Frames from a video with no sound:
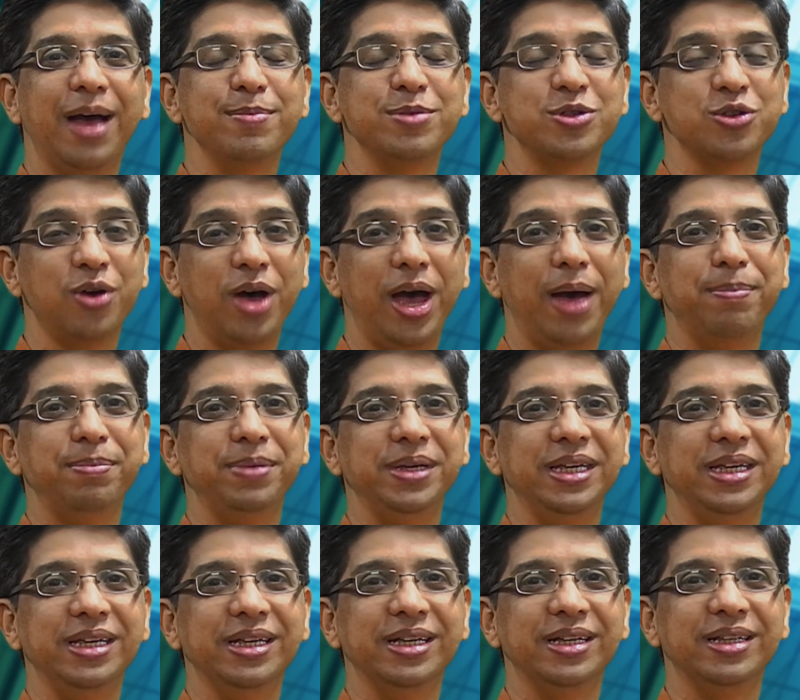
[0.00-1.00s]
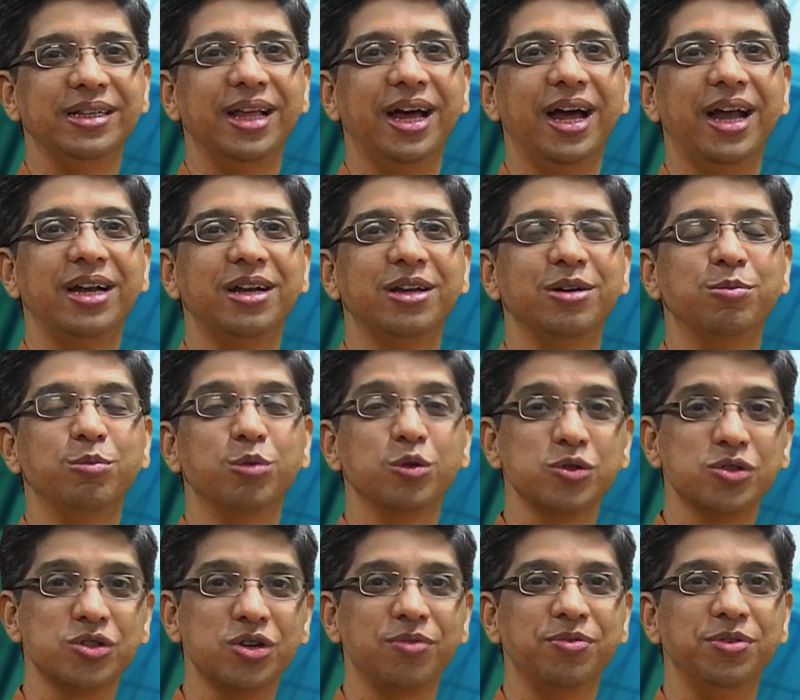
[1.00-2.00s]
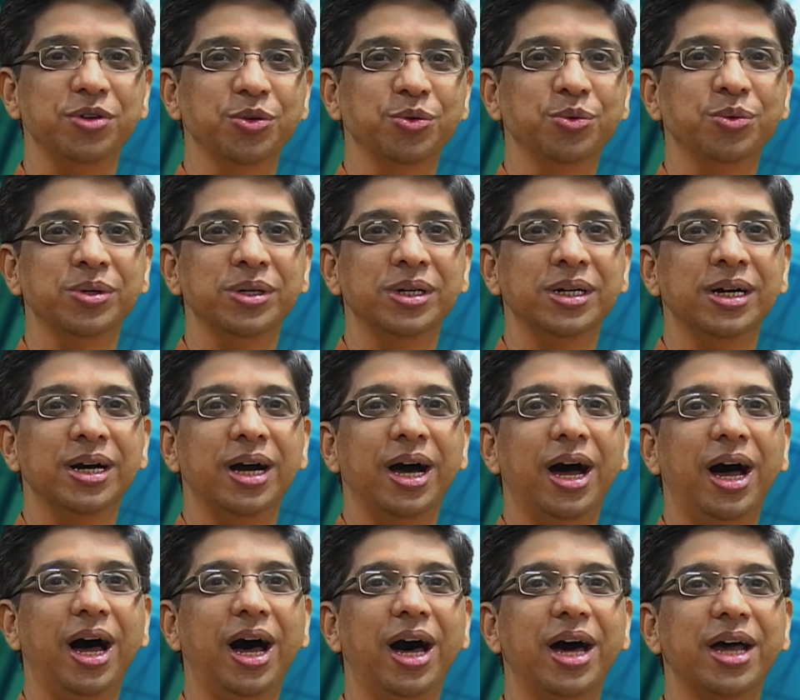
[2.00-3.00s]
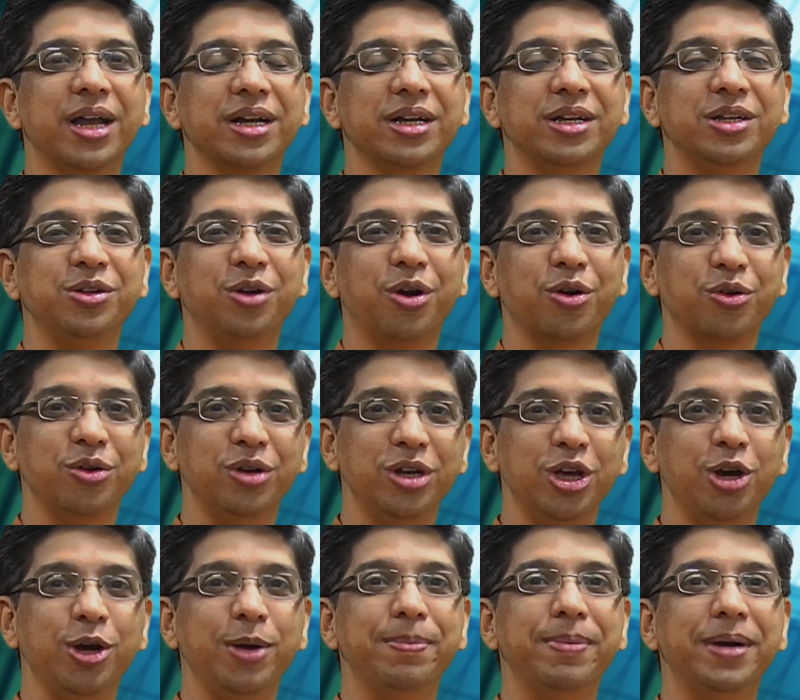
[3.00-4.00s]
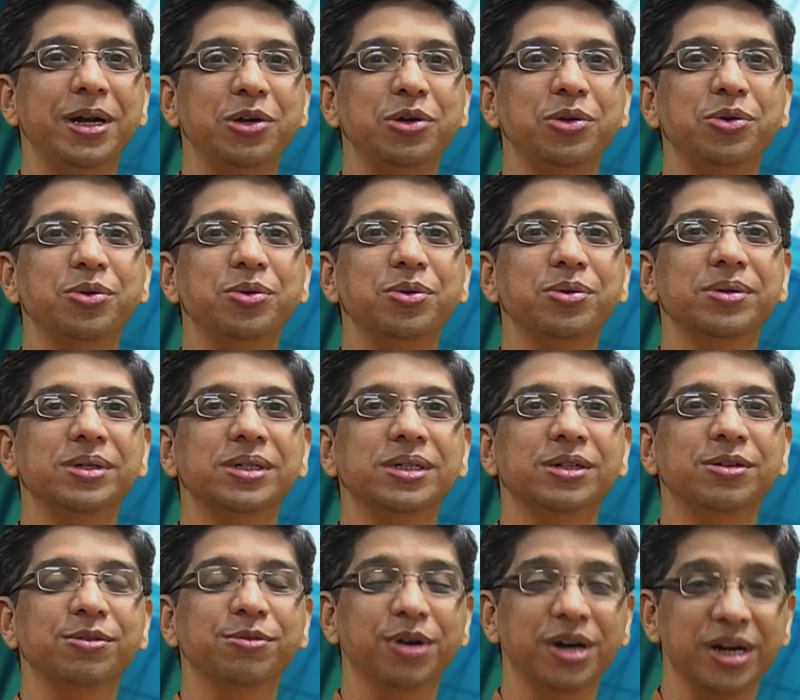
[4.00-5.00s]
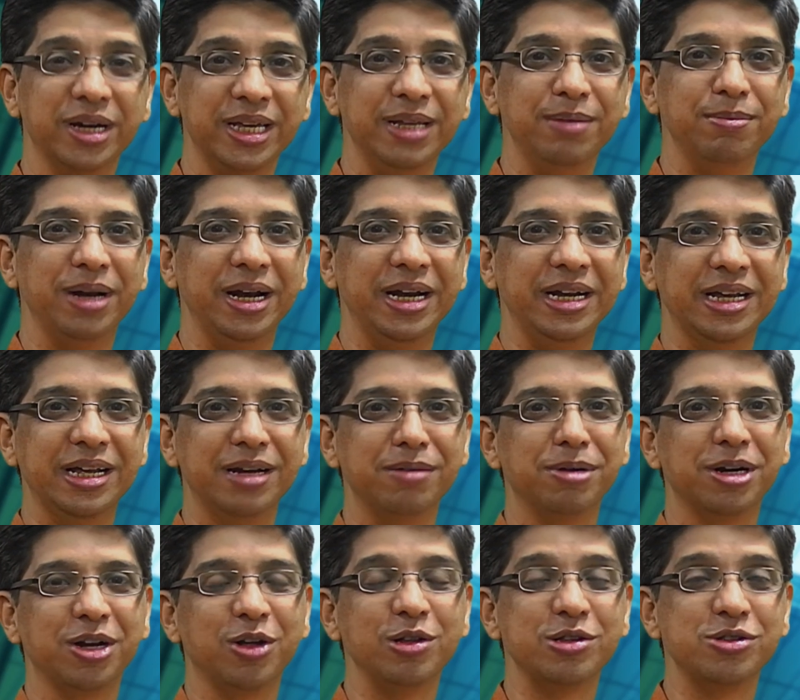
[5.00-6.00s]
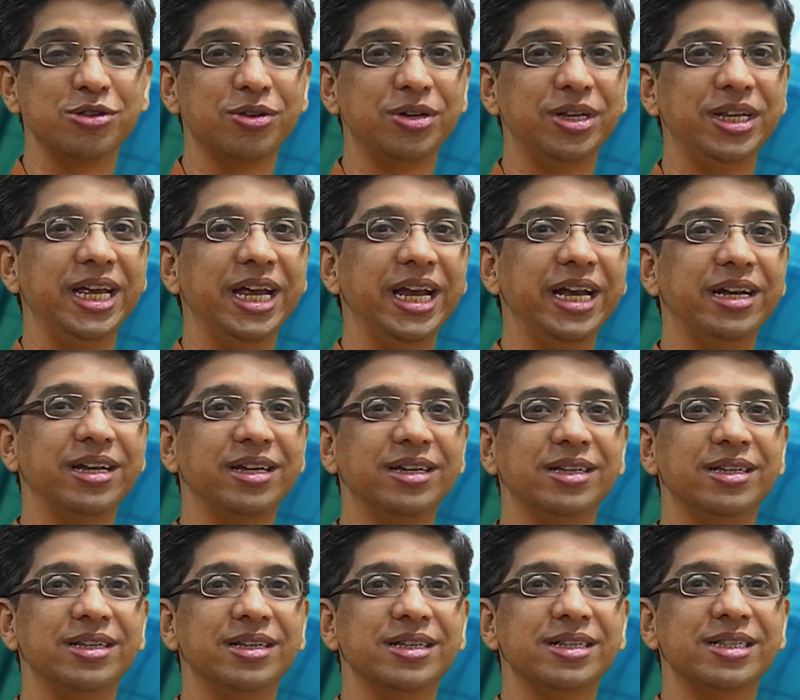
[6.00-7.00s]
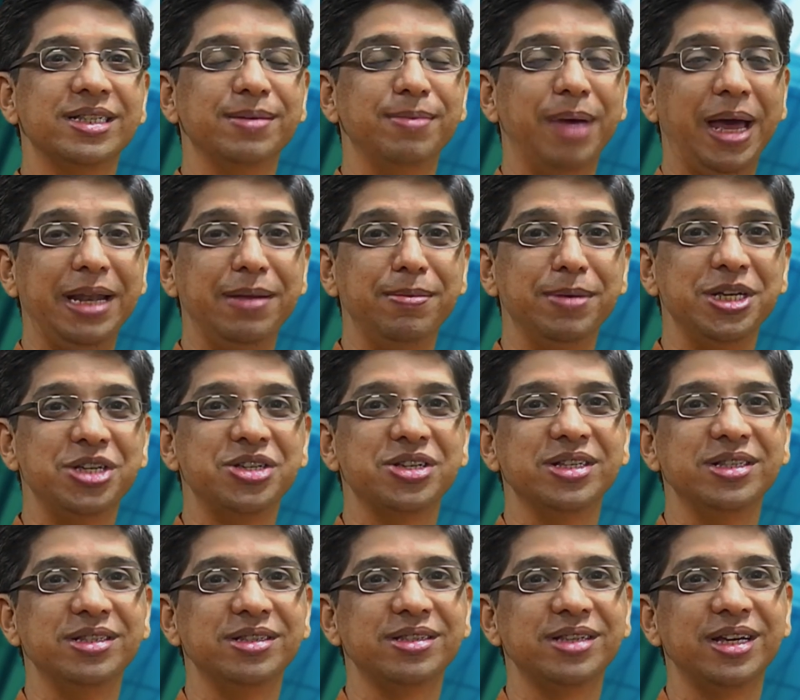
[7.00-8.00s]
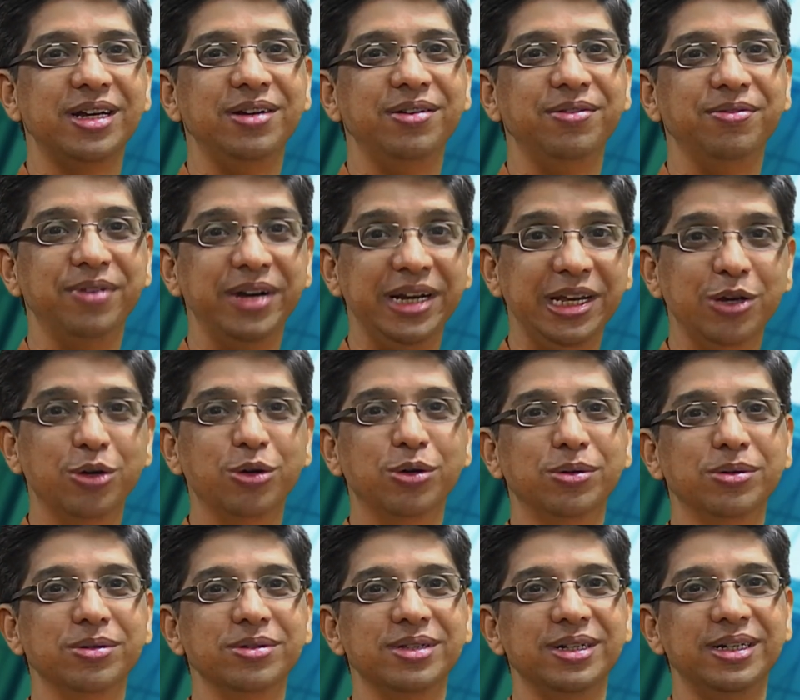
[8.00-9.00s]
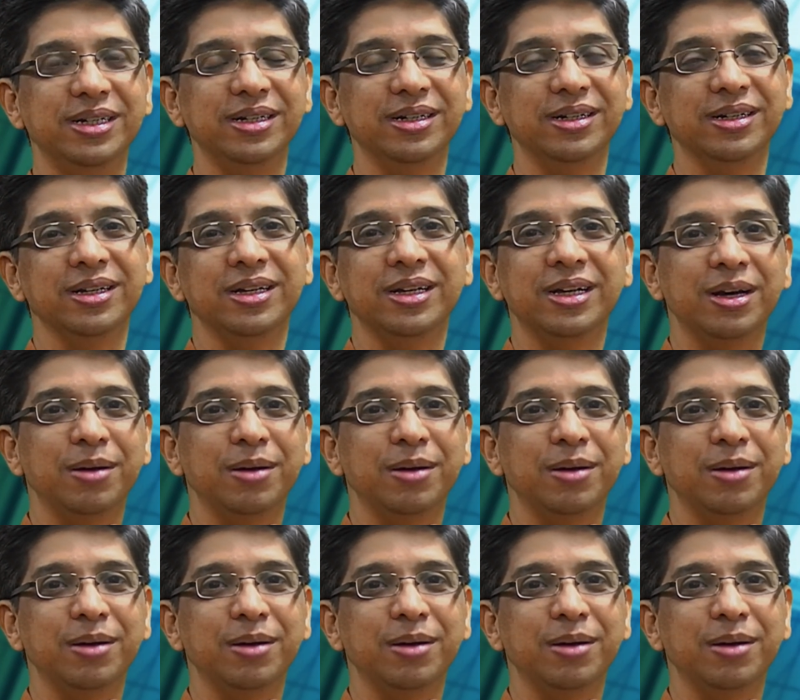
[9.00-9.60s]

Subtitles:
I am so happy that most of you are not only able to work in Blender but also create some animations and videos and